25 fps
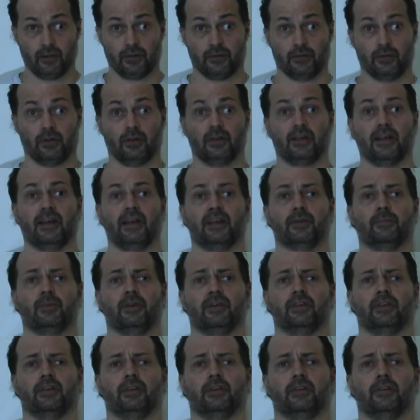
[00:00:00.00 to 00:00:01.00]
or don't like
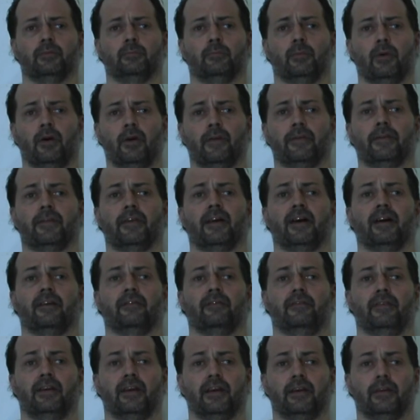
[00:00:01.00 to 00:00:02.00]
button, both are
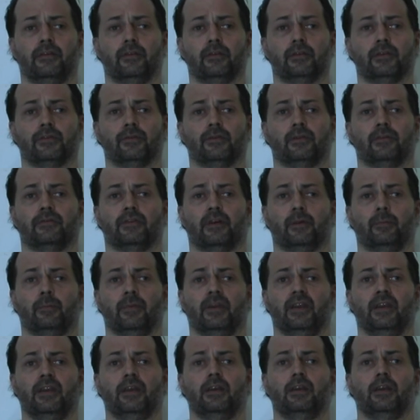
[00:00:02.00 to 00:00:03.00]
very useful for
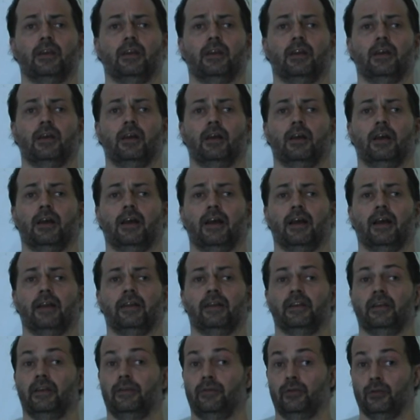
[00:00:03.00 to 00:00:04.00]
me.
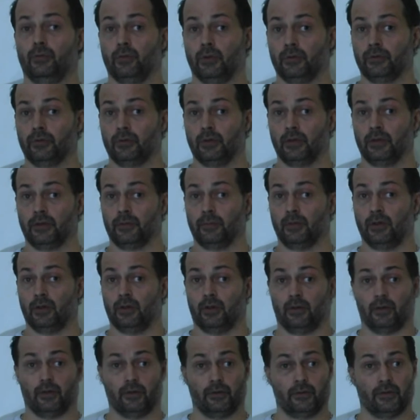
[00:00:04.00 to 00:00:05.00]
And if you want to learn
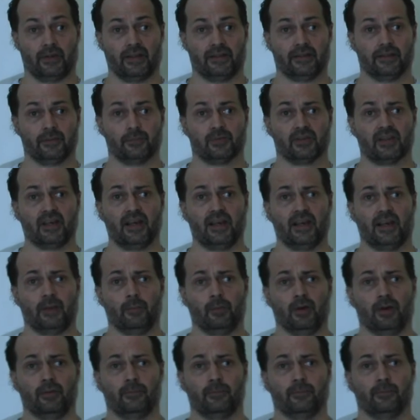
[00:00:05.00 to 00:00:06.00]
more, you can
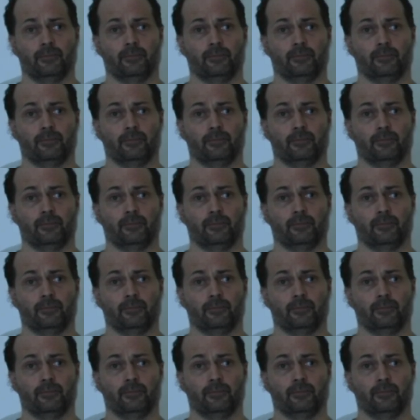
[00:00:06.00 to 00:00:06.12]
subscribe.